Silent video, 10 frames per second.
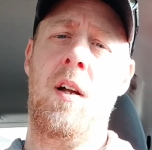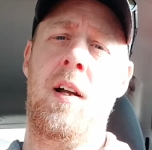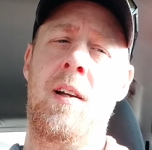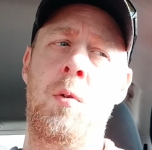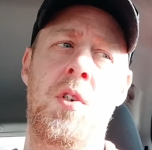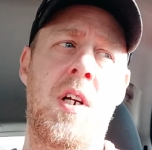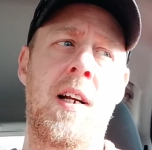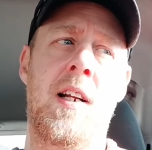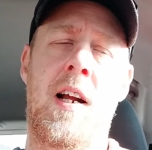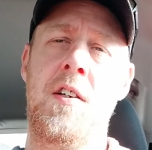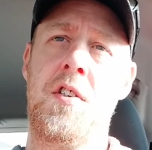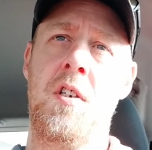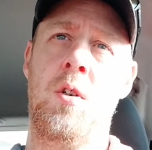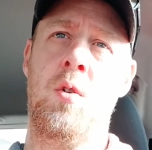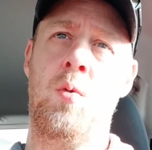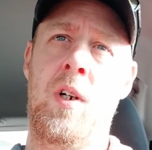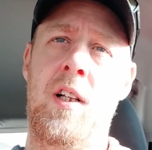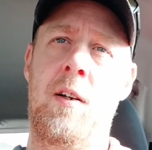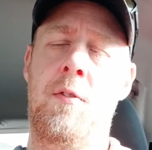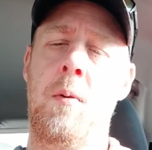It was kind of nice to
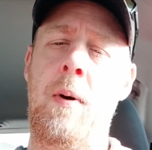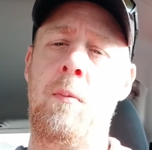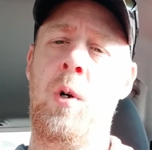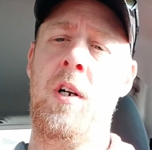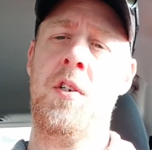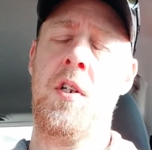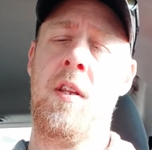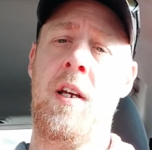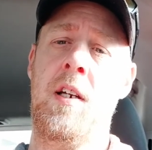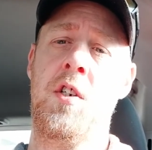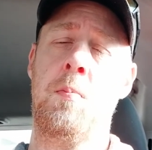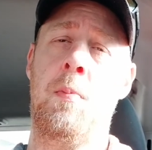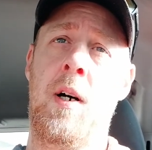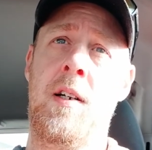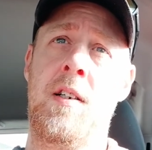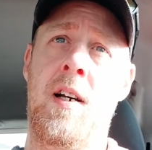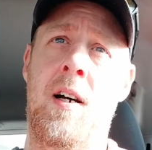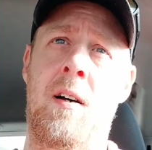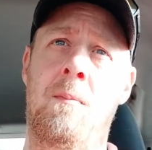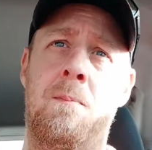relive the memories and things, but
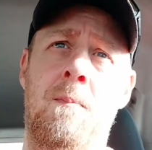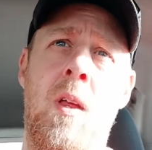um,